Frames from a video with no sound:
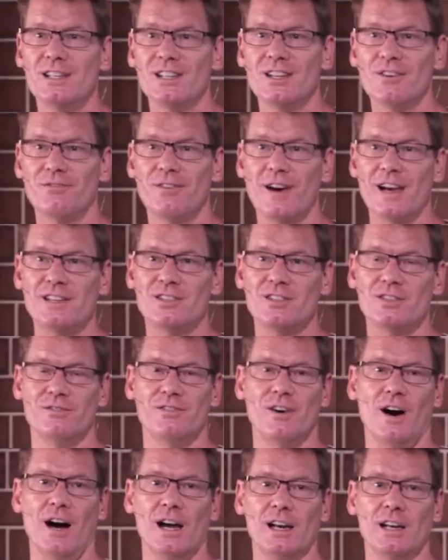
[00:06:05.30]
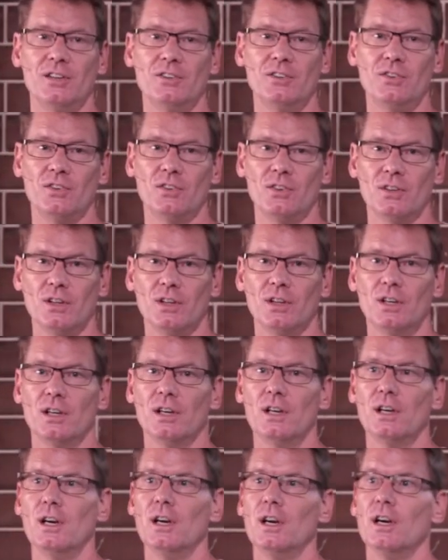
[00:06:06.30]
in the face of violence?
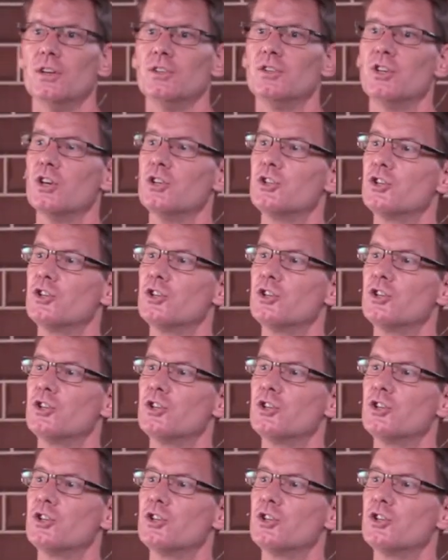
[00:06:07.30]
Do you